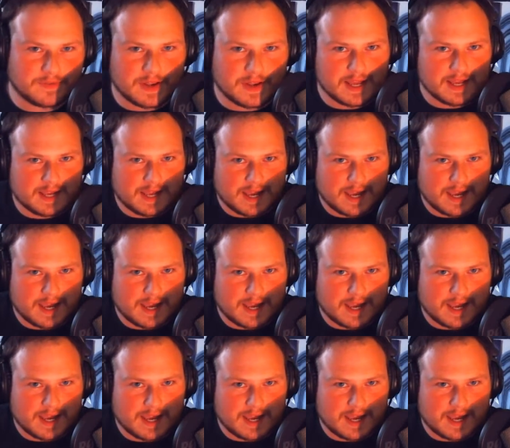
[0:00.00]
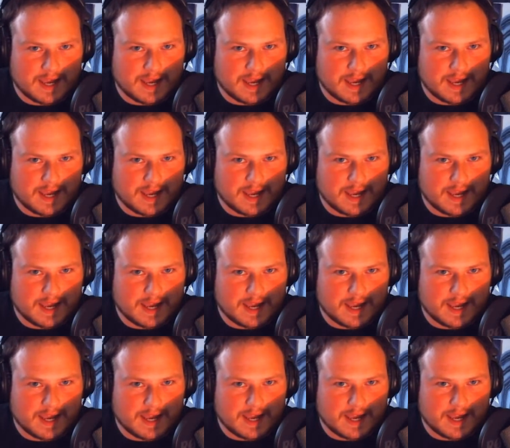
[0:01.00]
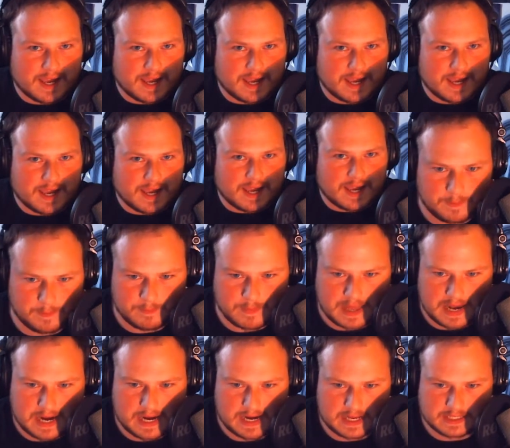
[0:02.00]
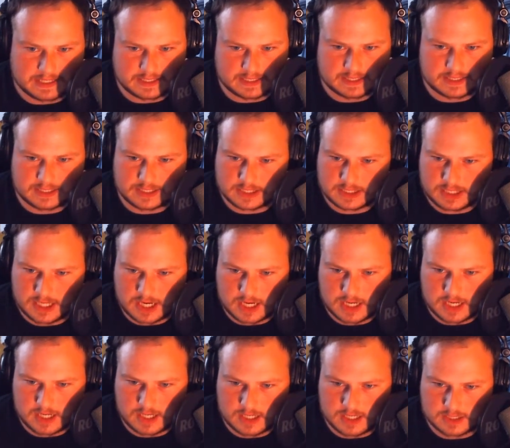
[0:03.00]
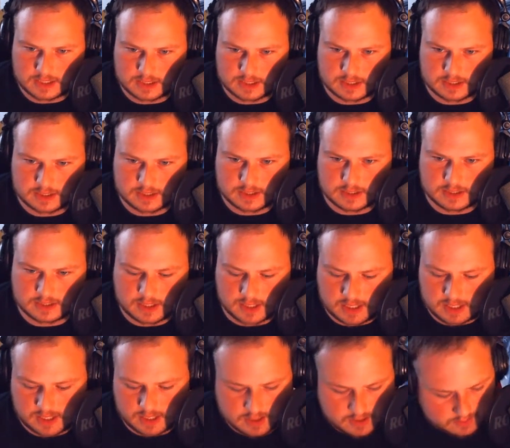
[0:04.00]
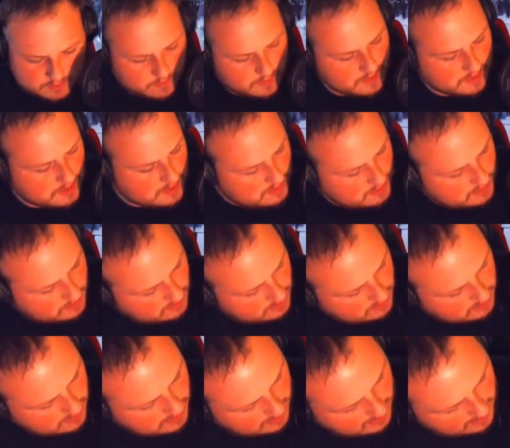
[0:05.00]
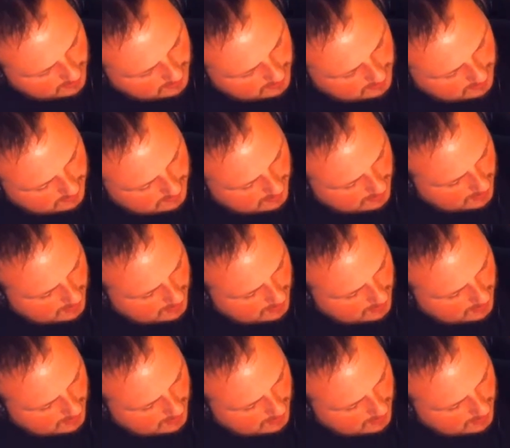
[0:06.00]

How's it flying, guys? This is Lance Corporal Hawk thirty, trying to work up the list still. This is the, what is today?